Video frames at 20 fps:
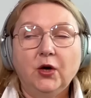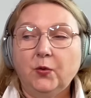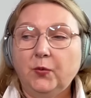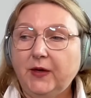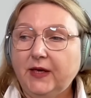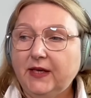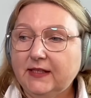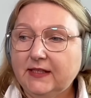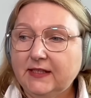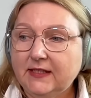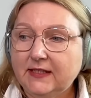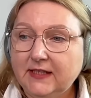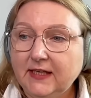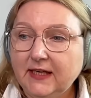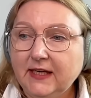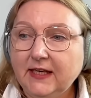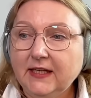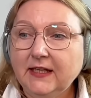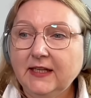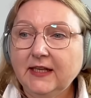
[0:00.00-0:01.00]
We
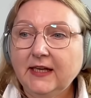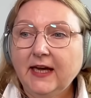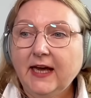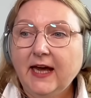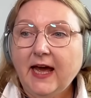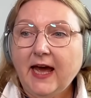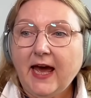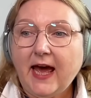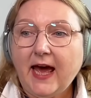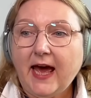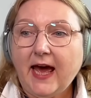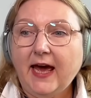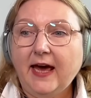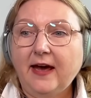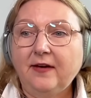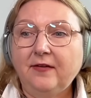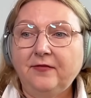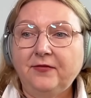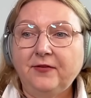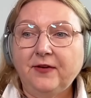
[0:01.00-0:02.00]
still
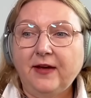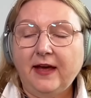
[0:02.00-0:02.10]
have